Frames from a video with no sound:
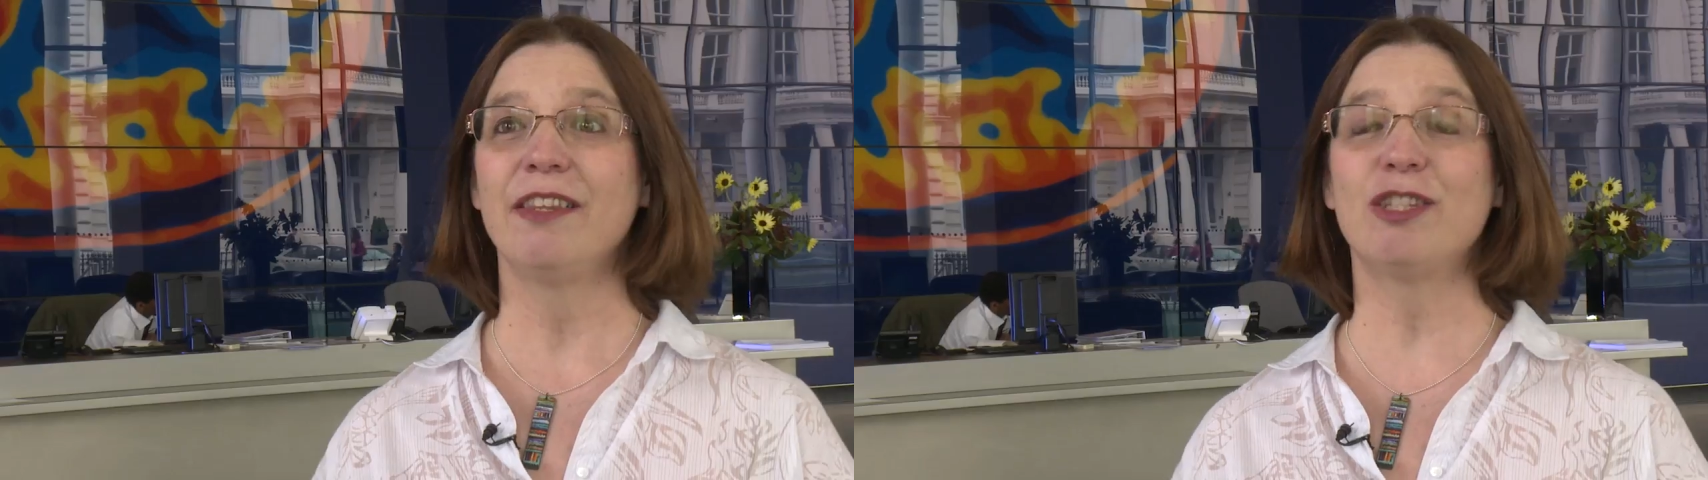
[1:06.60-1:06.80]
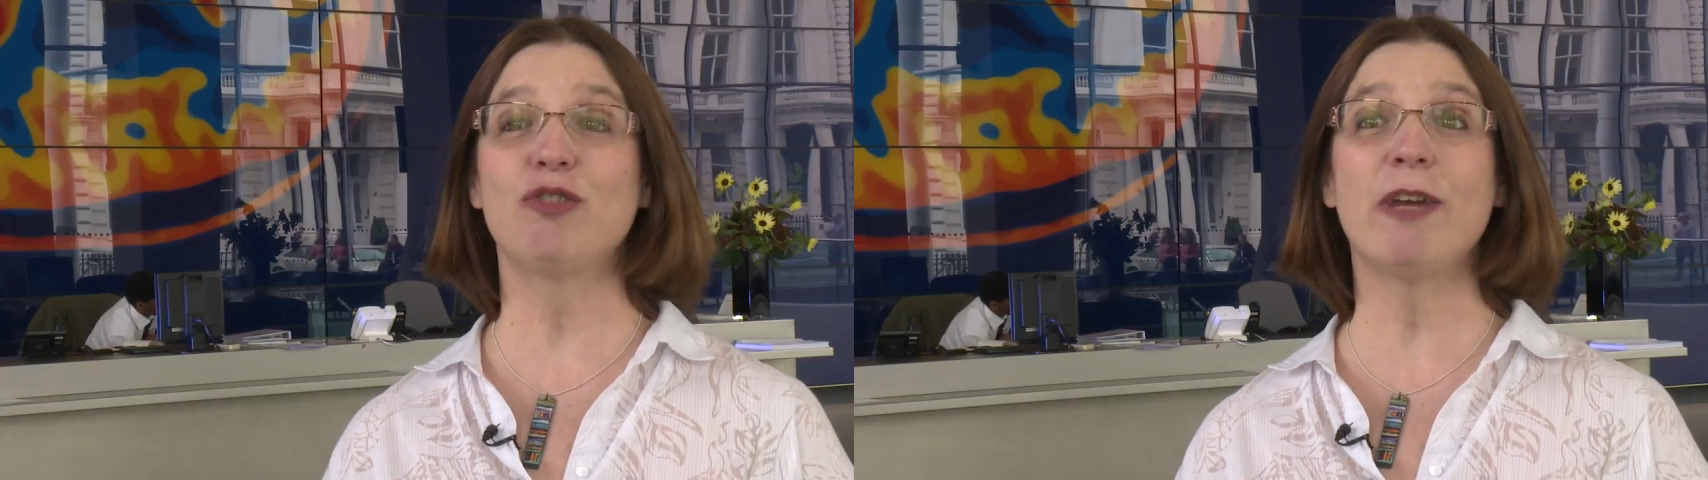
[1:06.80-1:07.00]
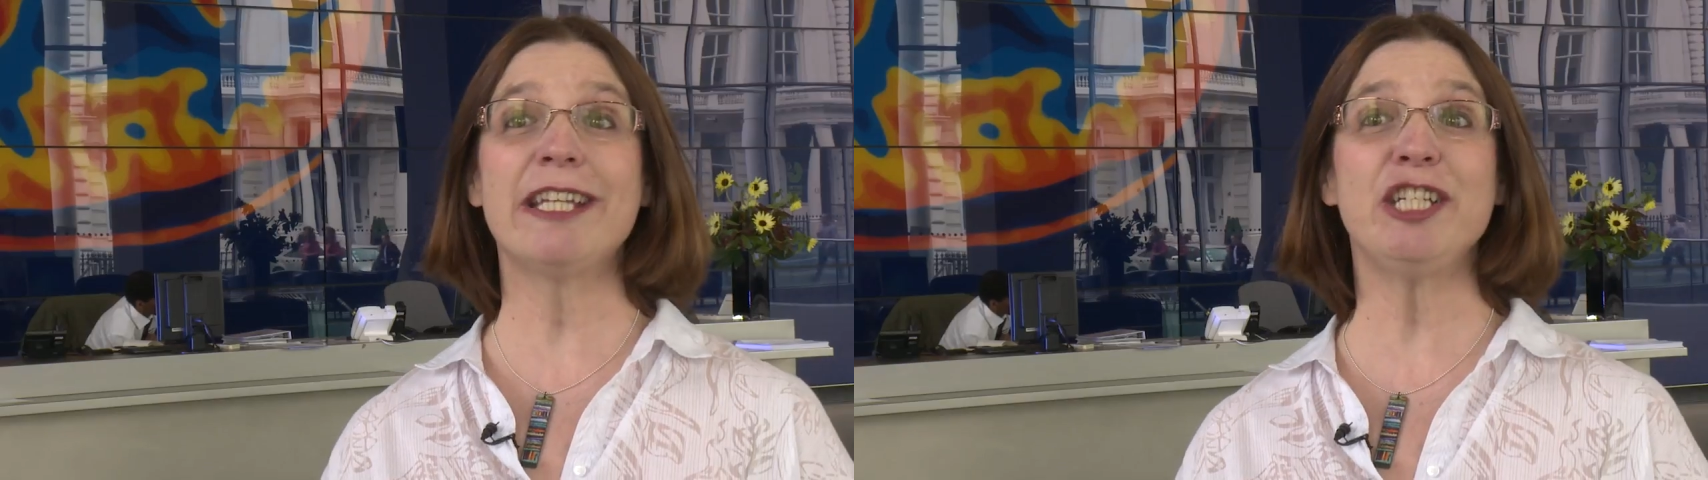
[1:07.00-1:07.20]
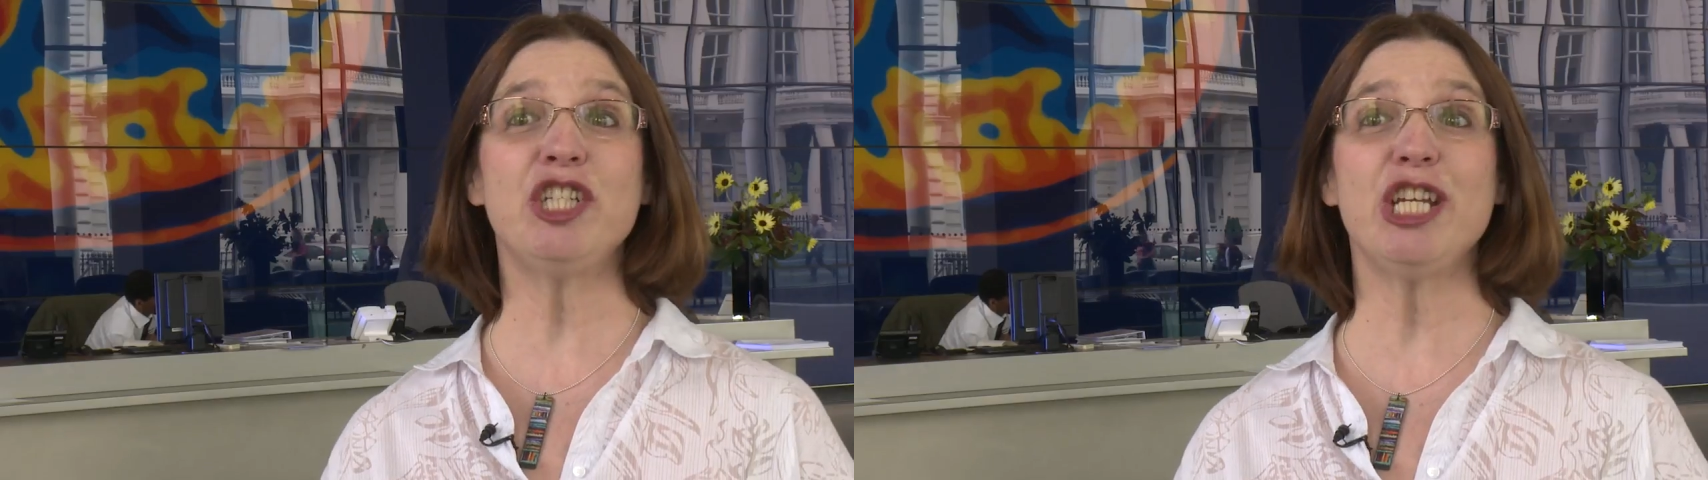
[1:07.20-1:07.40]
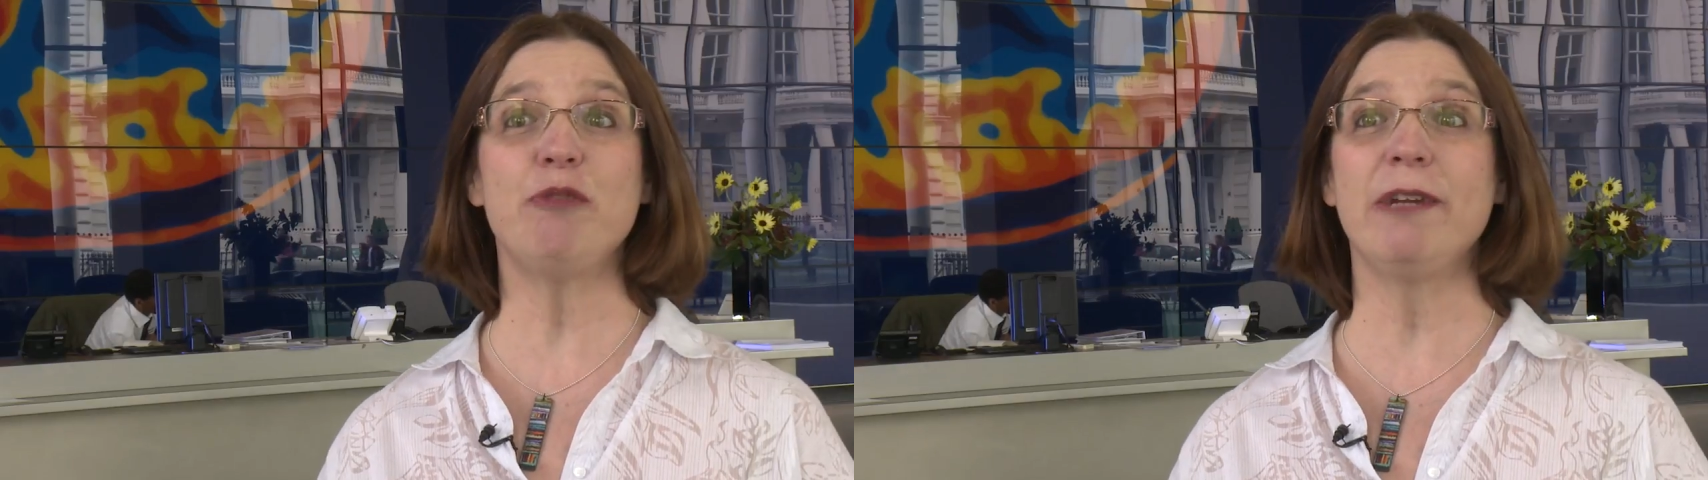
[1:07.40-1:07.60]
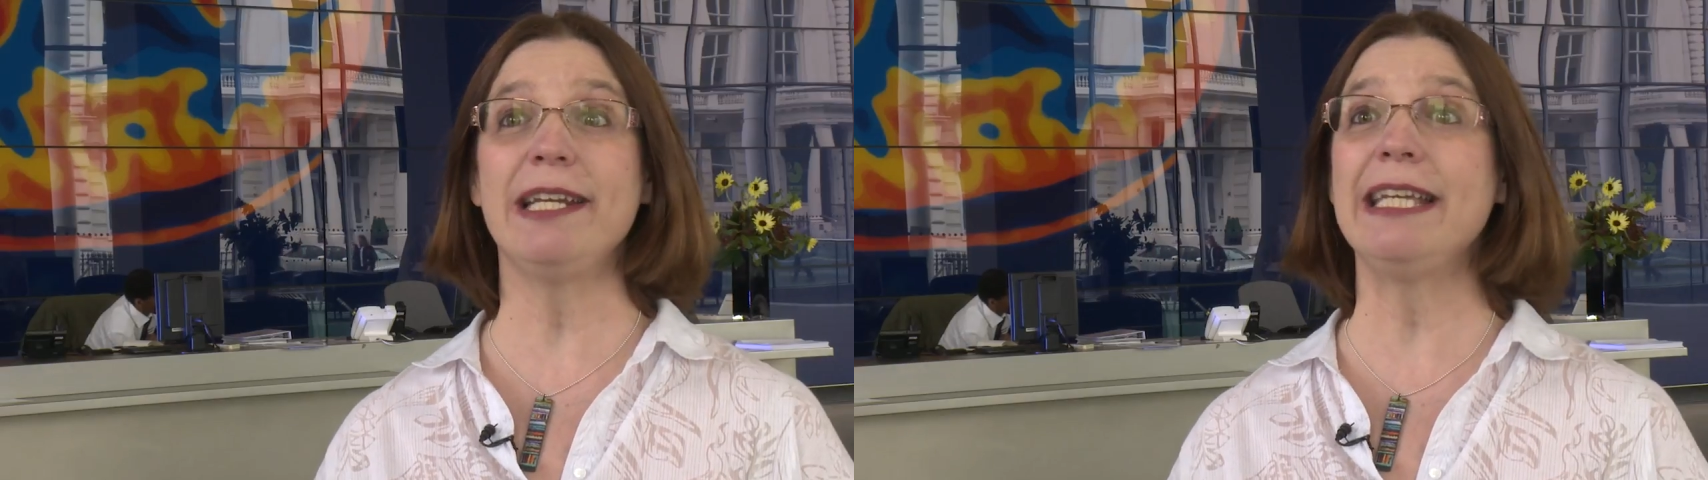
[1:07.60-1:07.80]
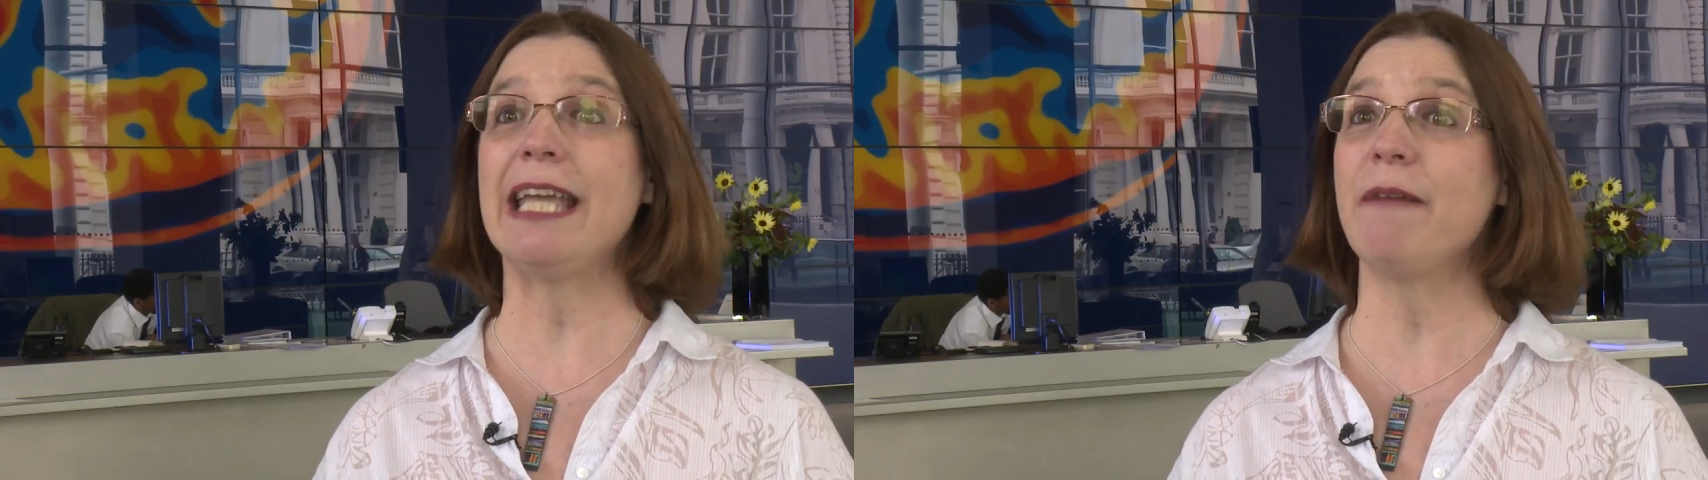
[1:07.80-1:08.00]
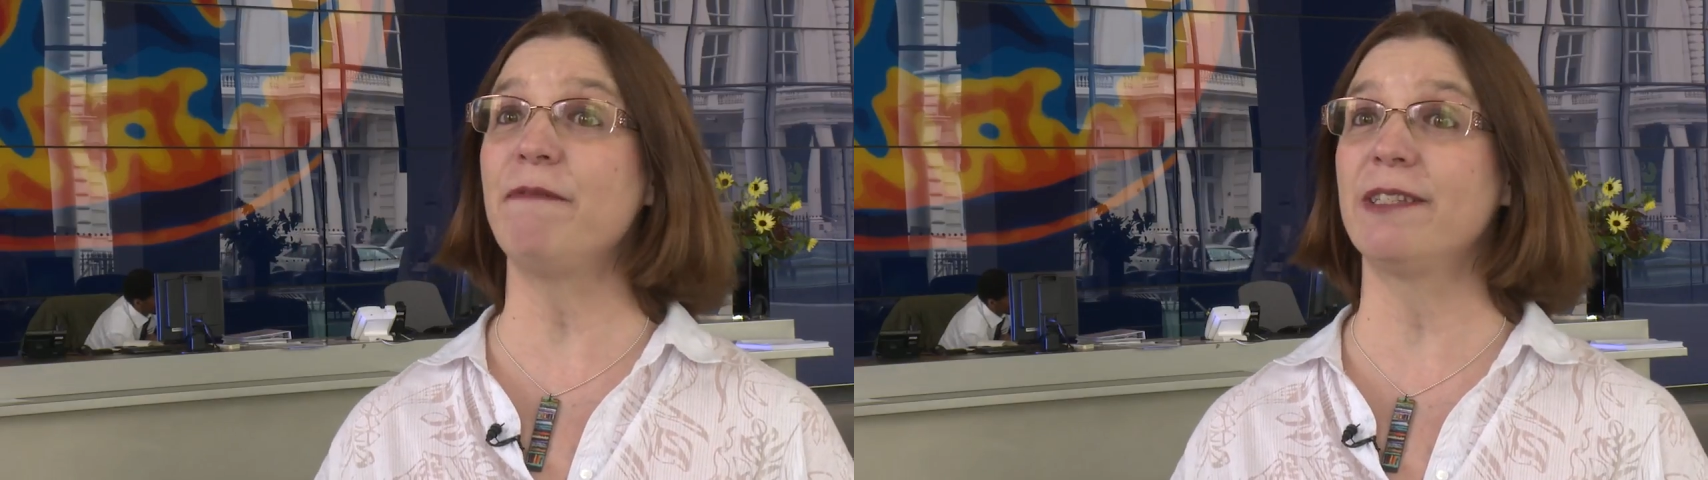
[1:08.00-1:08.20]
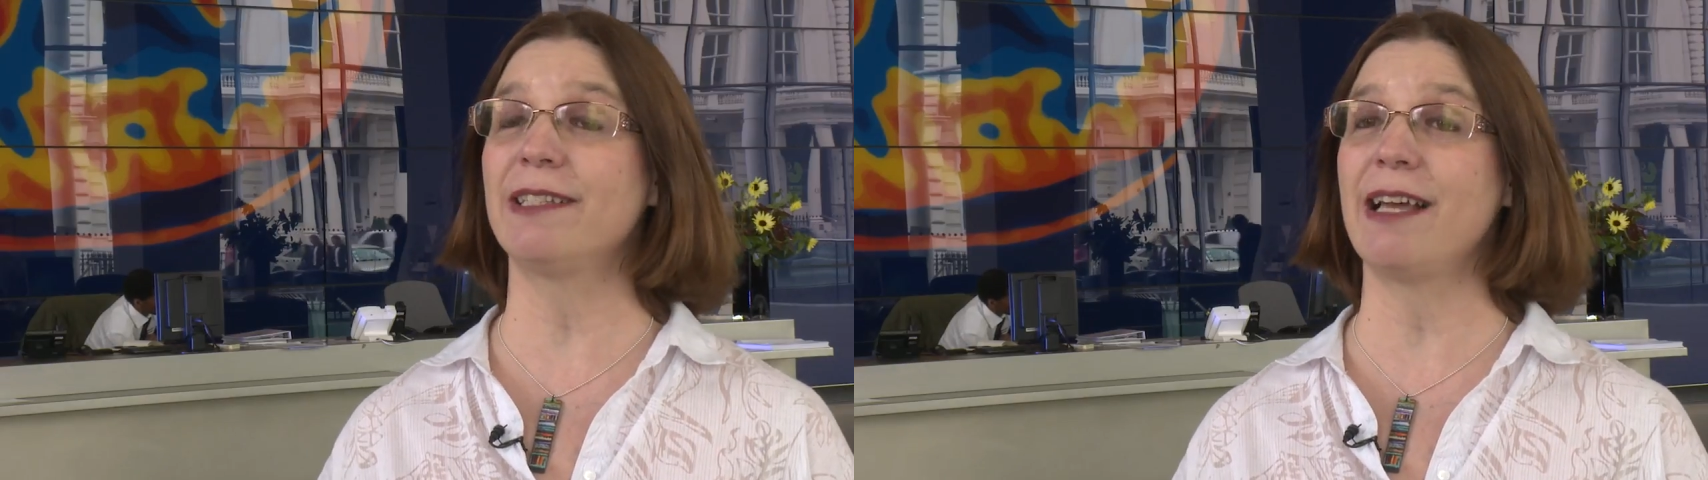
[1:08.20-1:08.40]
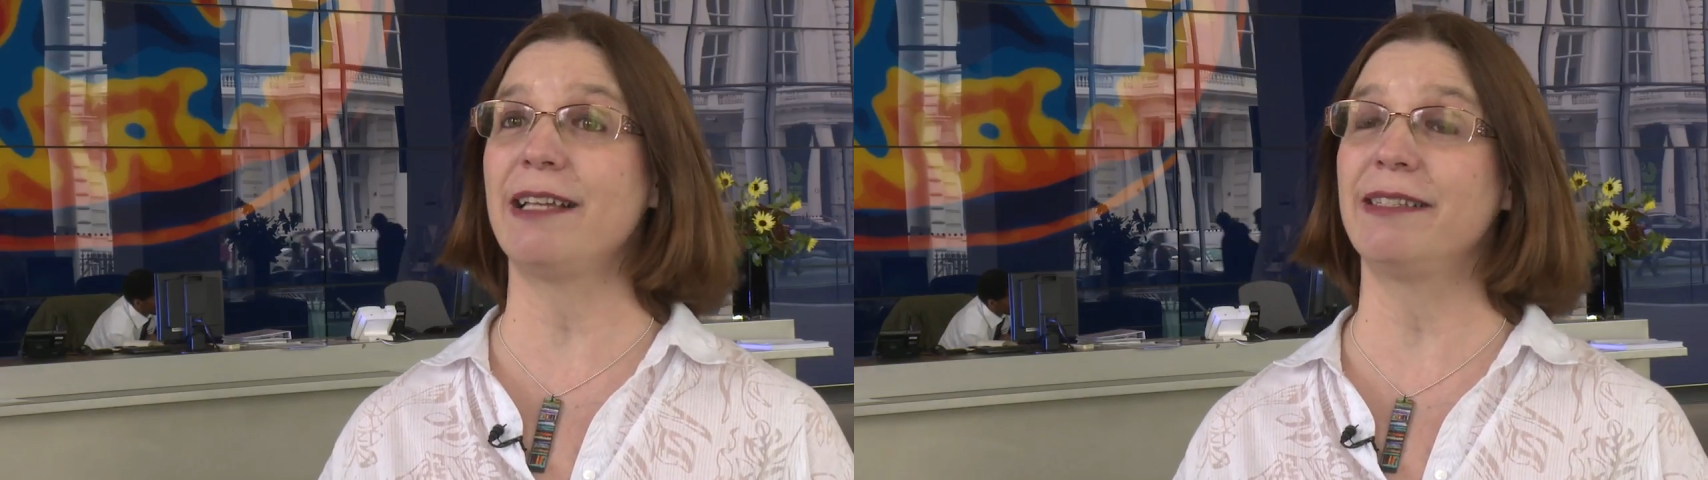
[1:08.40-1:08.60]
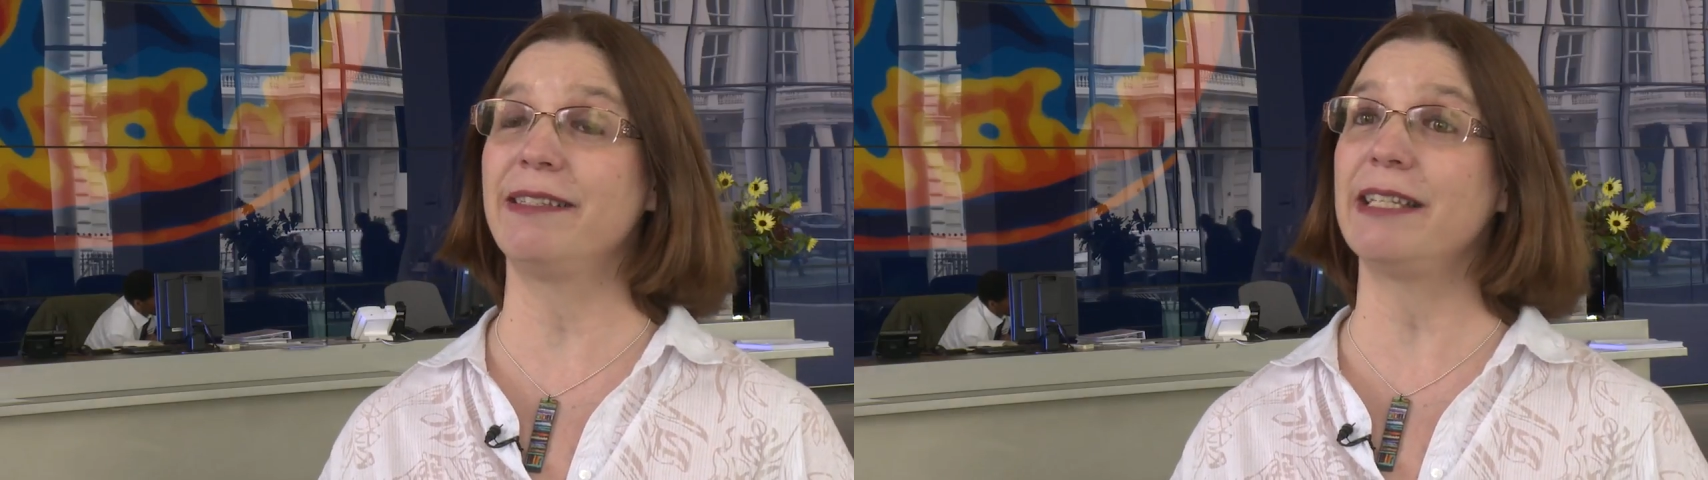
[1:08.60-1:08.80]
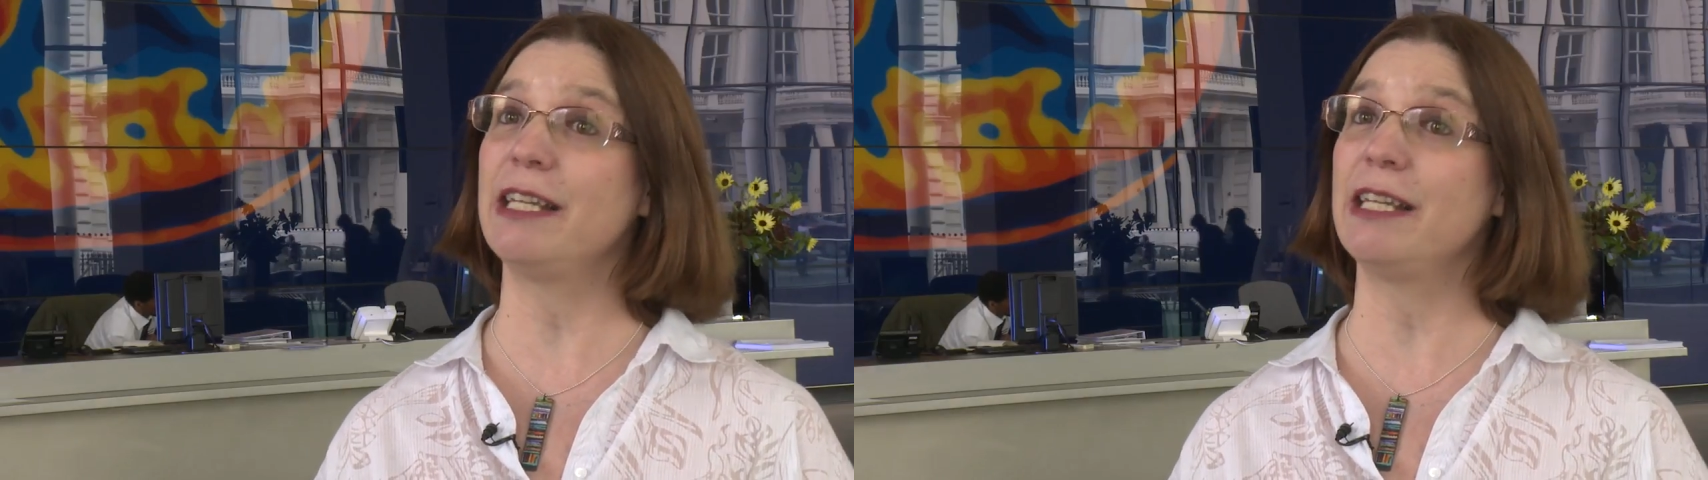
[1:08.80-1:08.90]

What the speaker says: The strategy really emphasises